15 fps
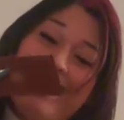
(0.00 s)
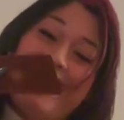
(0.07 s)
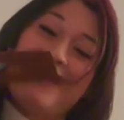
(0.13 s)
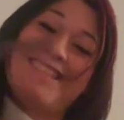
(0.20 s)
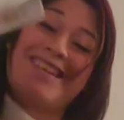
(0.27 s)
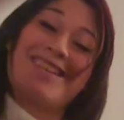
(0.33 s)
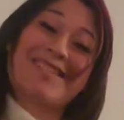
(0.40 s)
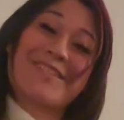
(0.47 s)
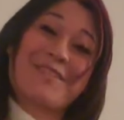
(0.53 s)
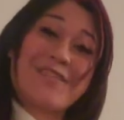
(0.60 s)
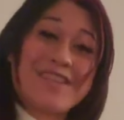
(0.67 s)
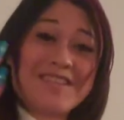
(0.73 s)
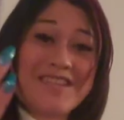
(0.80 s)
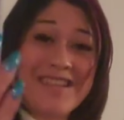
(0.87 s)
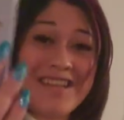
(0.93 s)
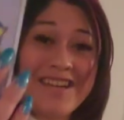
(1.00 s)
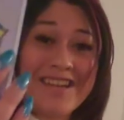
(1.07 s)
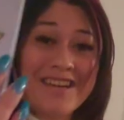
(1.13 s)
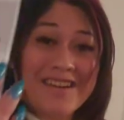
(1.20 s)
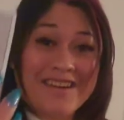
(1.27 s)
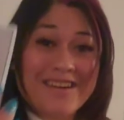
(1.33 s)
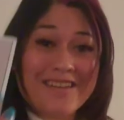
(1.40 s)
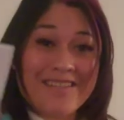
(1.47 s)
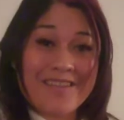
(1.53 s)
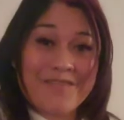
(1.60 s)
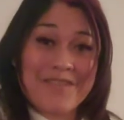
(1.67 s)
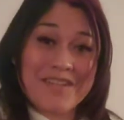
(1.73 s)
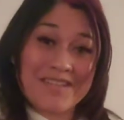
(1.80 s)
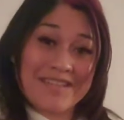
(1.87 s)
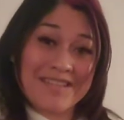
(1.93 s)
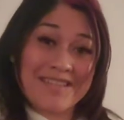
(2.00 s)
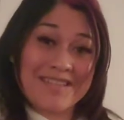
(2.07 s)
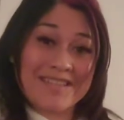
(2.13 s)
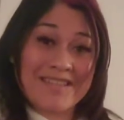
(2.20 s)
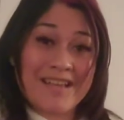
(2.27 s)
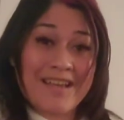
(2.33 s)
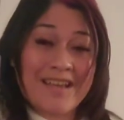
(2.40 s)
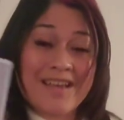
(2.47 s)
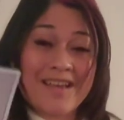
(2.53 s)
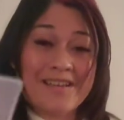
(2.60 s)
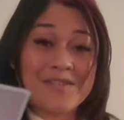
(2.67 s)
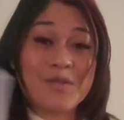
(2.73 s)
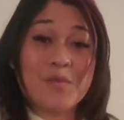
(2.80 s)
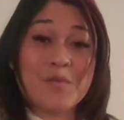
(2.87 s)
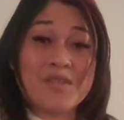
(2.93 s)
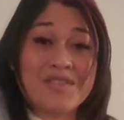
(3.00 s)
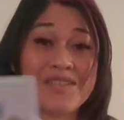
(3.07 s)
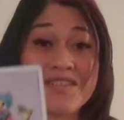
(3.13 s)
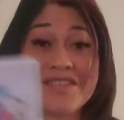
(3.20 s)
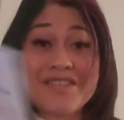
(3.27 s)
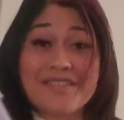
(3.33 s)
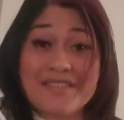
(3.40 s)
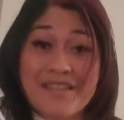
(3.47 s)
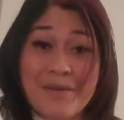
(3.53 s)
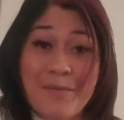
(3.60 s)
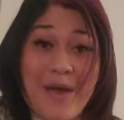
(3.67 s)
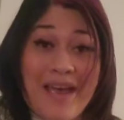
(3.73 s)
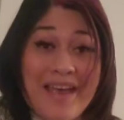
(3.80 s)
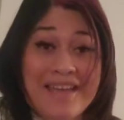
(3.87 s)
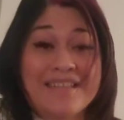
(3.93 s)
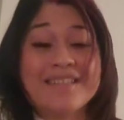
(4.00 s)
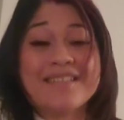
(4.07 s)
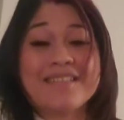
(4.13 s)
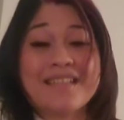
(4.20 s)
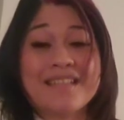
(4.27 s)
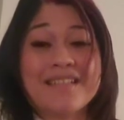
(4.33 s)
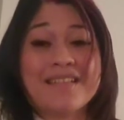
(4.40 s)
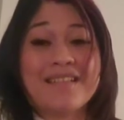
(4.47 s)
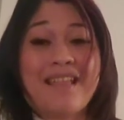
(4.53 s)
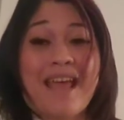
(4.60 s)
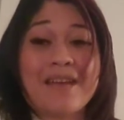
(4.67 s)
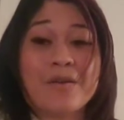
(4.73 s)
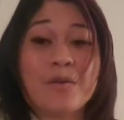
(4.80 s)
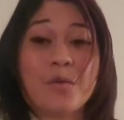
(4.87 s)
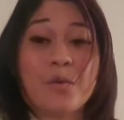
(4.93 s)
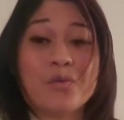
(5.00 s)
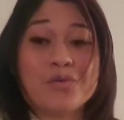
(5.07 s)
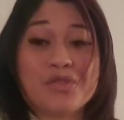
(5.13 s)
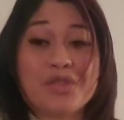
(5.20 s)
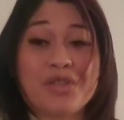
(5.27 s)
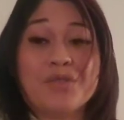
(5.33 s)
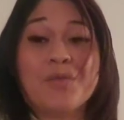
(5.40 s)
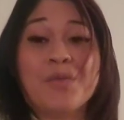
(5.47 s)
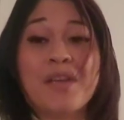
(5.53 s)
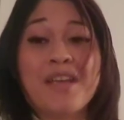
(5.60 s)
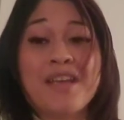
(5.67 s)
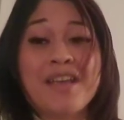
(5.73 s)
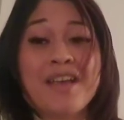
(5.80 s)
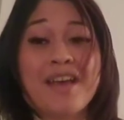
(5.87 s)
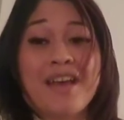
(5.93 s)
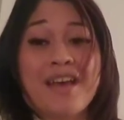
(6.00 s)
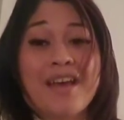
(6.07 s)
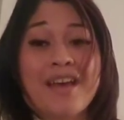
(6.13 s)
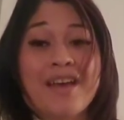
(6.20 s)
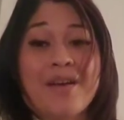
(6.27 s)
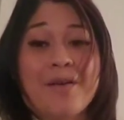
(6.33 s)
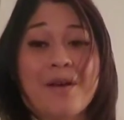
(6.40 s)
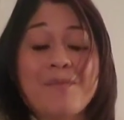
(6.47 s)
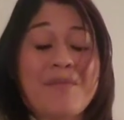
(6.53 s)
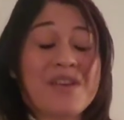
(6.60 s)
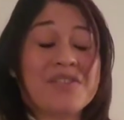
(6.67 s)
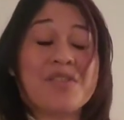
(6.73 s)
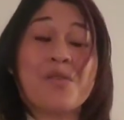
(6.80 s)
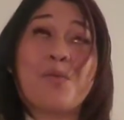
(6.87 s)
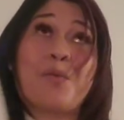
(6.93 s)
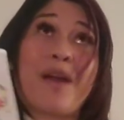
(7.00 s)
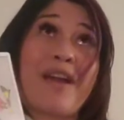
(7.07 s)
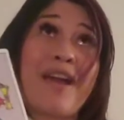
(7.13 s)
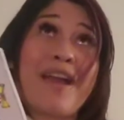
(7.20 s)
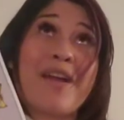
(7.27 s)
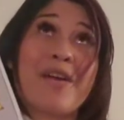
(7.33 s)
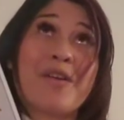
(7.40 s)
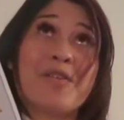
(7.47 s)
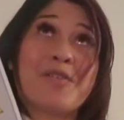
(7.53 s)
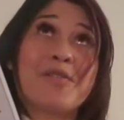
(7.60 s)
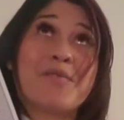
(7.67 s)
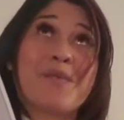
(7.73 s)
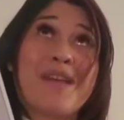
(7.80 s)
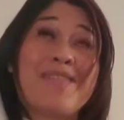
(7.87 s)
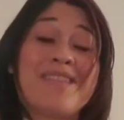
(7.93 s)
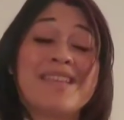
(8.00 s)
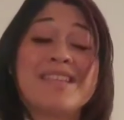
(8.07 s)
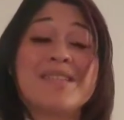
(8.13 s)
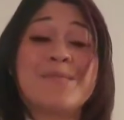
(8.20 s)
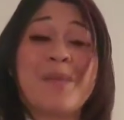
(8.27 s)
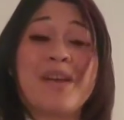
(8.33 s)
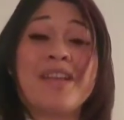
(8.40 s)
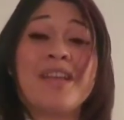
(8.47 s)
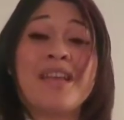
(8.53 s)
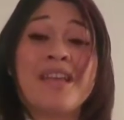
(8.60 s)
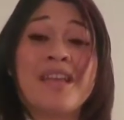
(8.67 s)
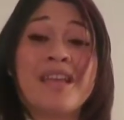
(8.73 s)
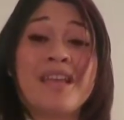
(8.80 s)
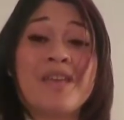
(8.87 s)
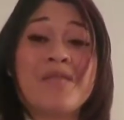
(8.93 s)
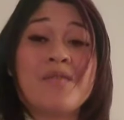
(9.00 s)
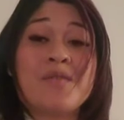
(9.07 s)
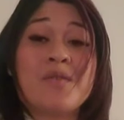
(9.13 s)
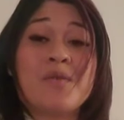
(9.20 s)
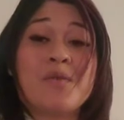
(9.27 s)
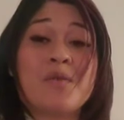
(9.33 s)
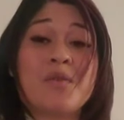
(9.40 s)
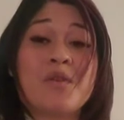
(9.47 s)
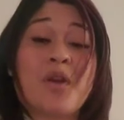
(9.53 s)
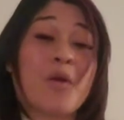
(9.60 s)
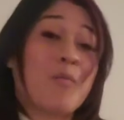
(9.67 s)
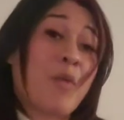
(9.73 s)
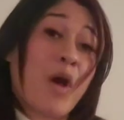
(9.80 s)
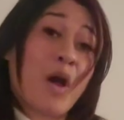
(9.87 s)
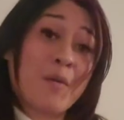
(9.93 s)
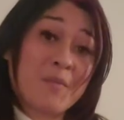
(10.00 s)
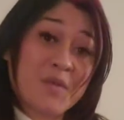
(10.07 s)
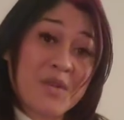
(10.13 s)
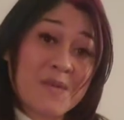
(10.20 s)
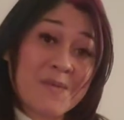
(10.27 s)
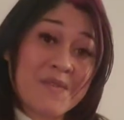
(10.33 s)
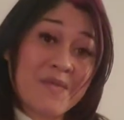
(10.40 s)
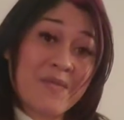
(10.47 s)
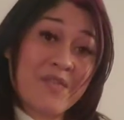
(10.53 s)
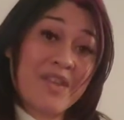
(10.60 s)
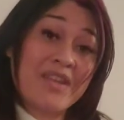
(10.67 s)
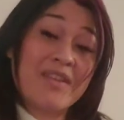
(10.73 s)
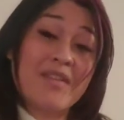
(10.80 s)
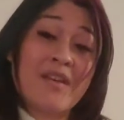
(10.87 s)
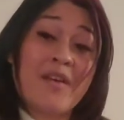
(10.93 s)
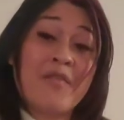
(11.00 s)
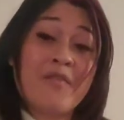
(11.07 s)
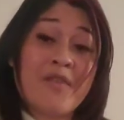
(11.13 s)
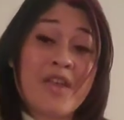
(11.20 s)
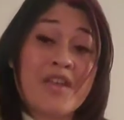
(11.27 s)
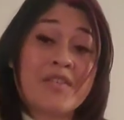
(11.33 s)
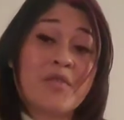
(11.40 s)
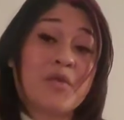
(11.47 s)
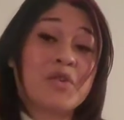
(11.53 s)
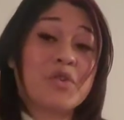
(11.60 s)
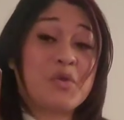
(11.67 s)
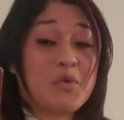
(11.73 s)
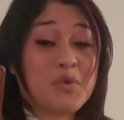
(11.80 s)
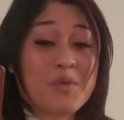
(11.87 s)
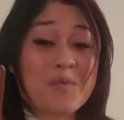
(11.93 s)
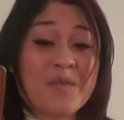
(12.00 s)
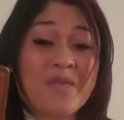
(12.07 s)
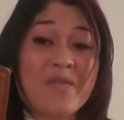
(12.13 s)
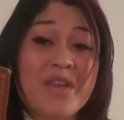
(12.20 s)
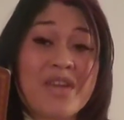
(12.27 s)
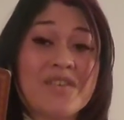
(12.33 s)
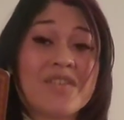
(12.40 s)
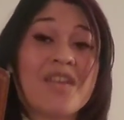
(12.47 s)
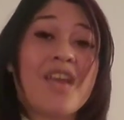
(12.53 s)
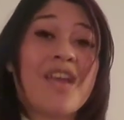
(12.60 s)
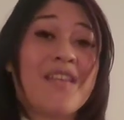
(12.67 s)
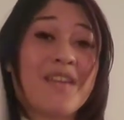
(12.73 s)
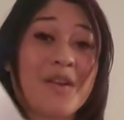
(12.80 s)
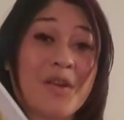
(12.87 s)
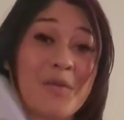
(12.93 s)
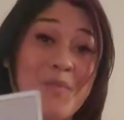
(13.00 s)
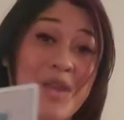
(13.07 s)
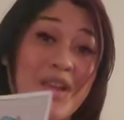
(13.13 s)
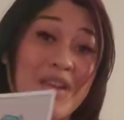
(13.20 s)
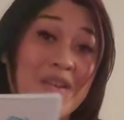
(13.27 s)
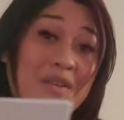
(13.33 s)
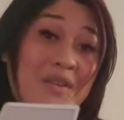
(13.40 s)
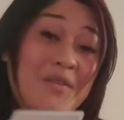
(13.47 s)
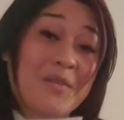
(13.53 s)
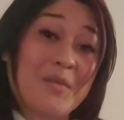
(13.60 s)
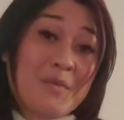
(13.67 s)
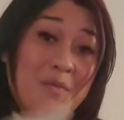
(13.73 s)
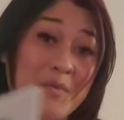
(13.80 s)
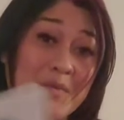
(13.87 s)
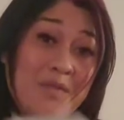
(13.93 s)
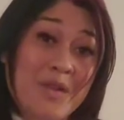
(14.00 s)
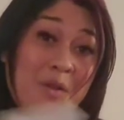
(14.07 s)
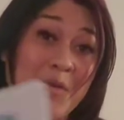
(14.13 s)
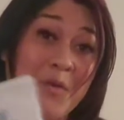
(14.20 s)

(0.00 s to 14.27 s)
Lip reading: There's a fish in here. The fish is superstitiously wise in Latin culture, or I'm not sure where I heard or read this, but if your mom dreams of fish, or you dream of fish, there could be a new little